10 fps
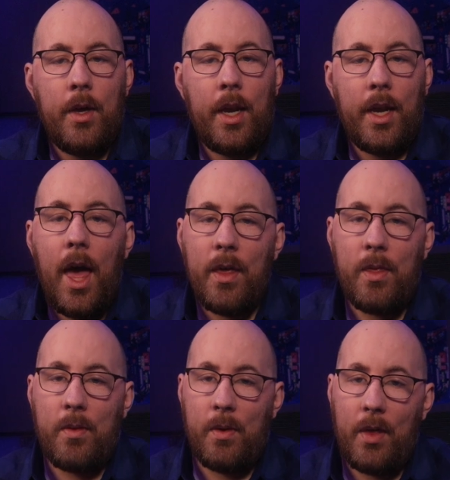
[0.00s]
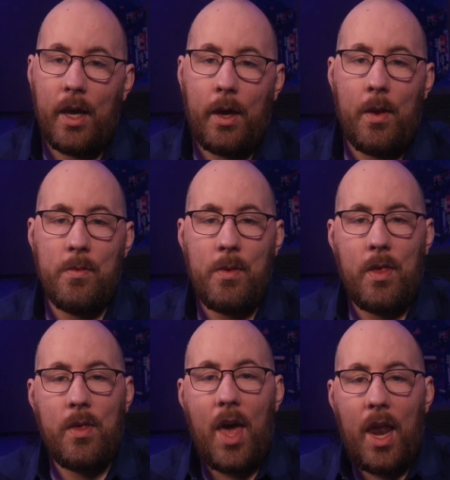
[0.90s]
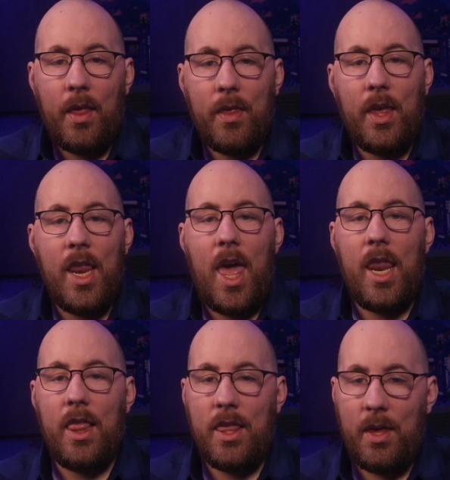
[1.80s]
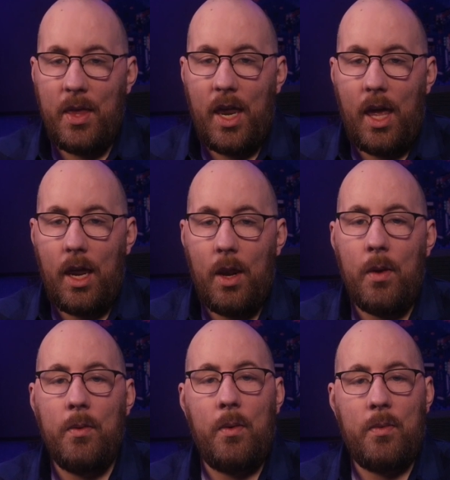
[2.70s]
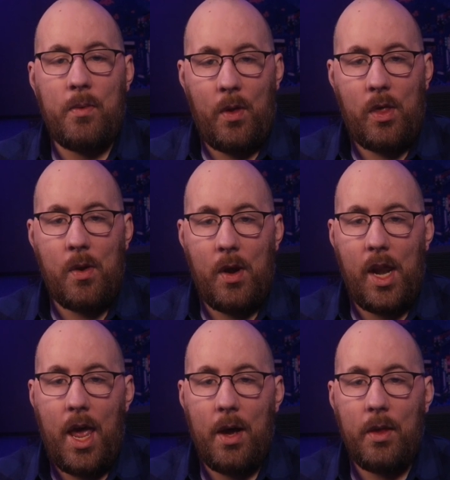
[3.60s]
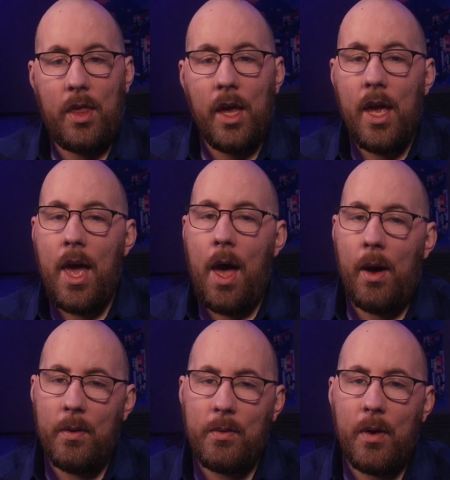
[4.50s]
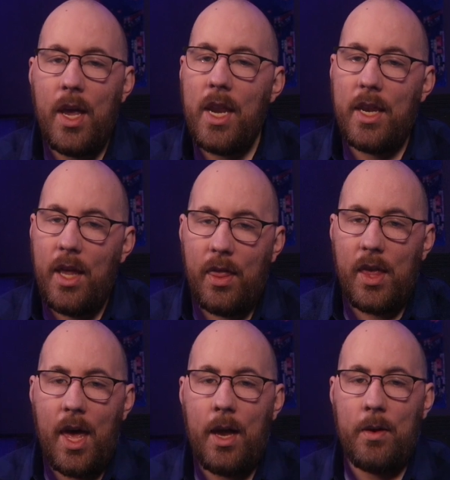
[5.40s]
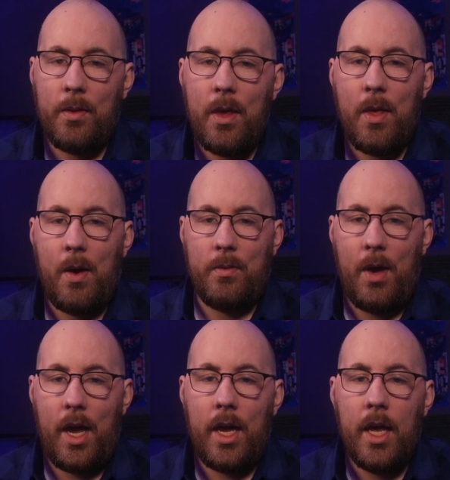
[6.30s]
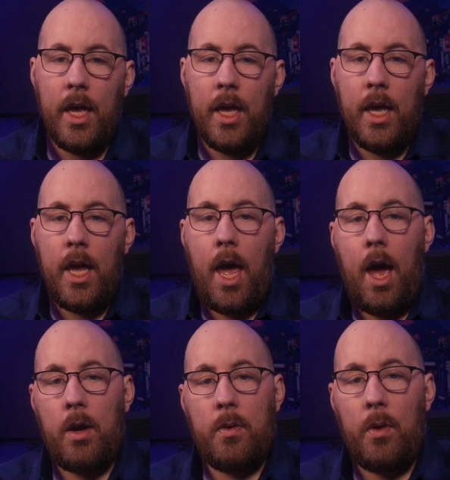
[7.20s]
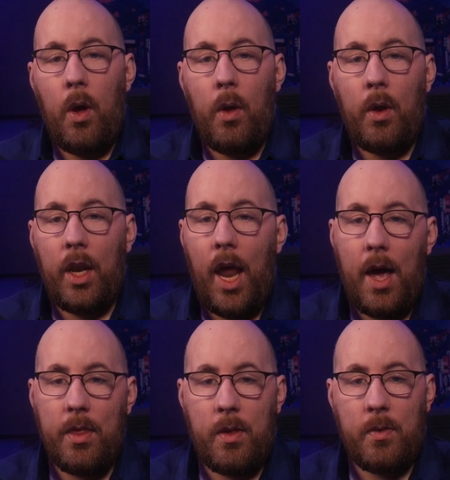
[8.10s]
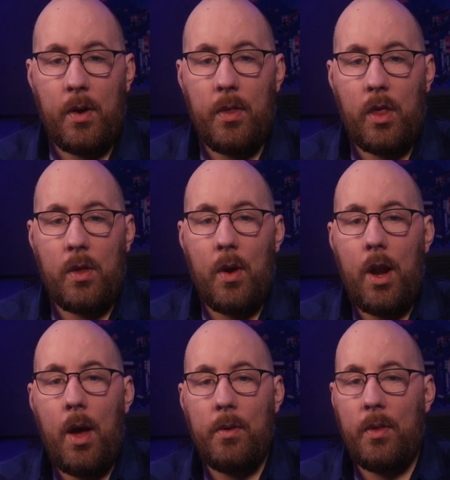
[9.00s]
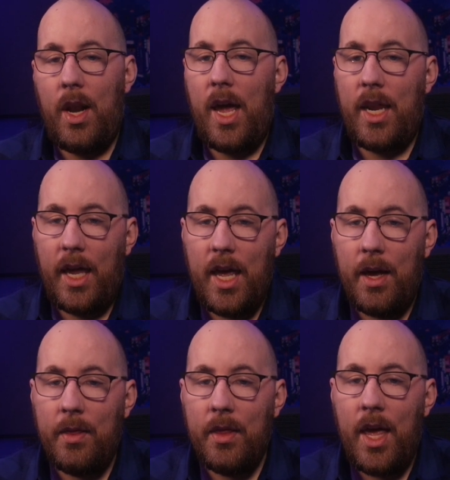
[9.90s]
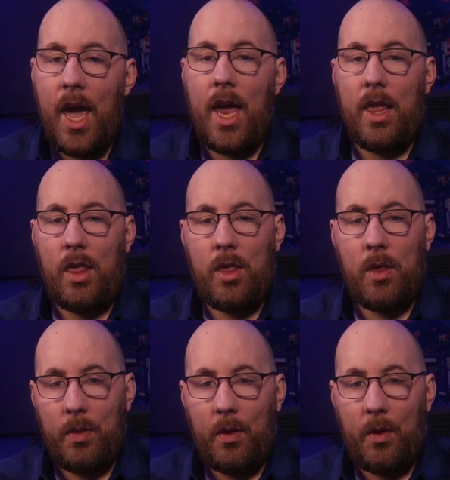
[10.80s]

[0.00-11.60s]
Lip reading: Live streaming can be challenging and intimidating when first starting out. However, it doesn't have to be that way. After all, live streams start out with an idea and a simple